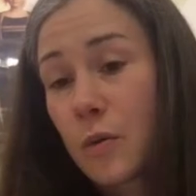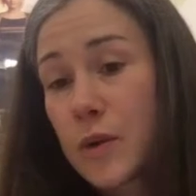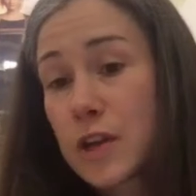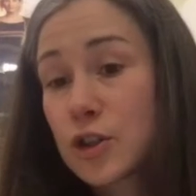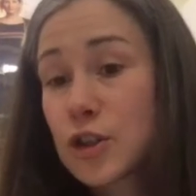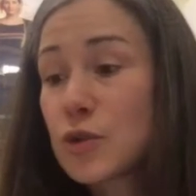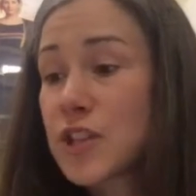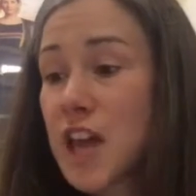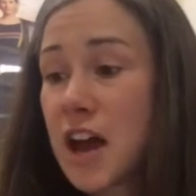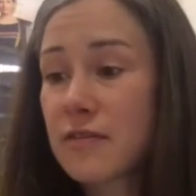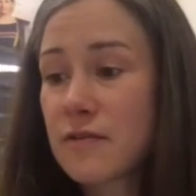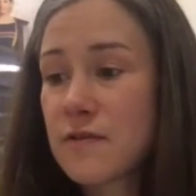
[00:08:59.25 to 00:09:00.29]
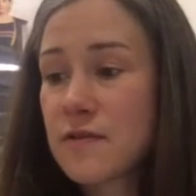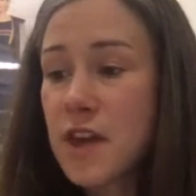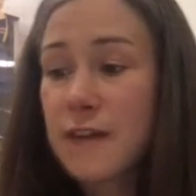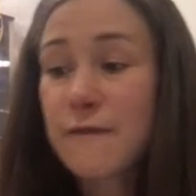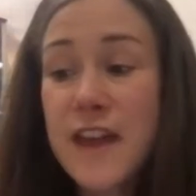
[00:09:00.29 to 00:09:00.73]
issues that
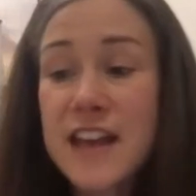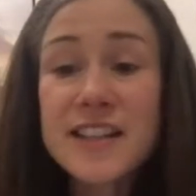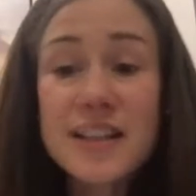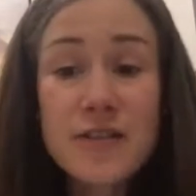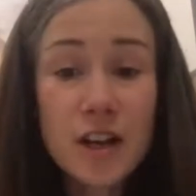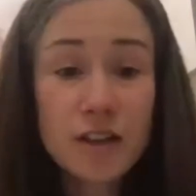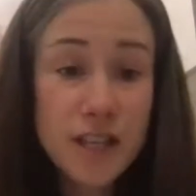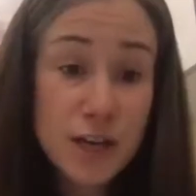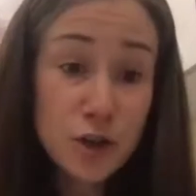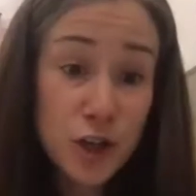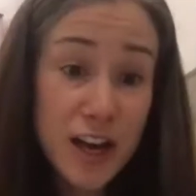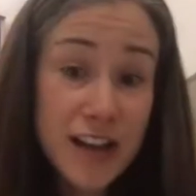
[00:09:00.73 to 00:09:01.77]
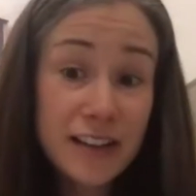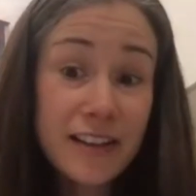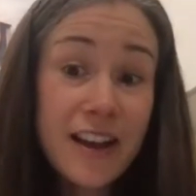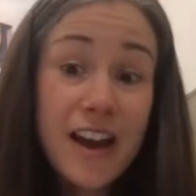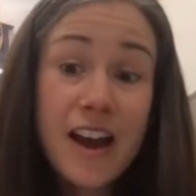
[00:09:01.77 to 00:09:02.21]
they face in their
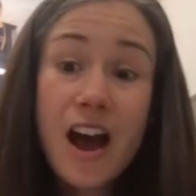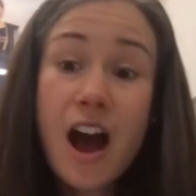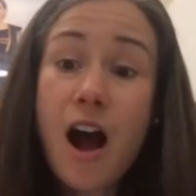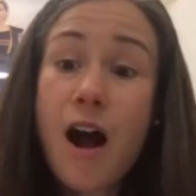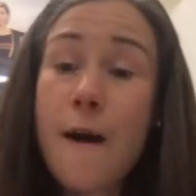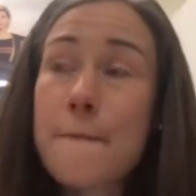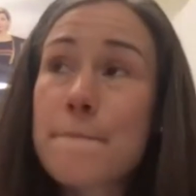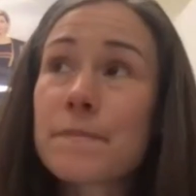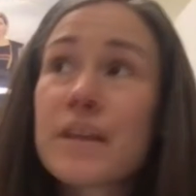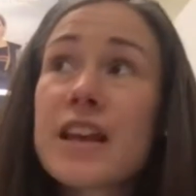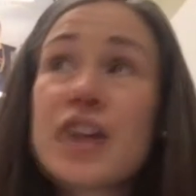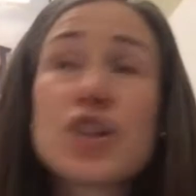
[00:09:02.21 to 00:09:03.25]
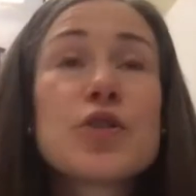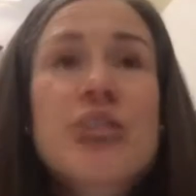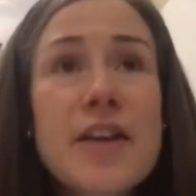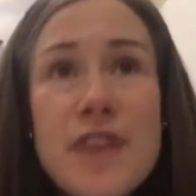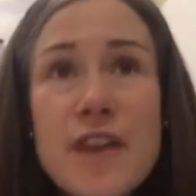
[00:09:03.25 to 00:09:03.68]
teaching, issues
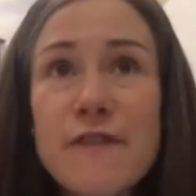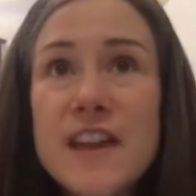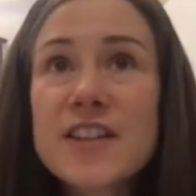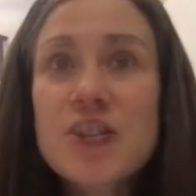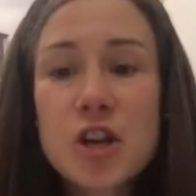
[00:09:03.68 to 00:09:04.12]
that they face in their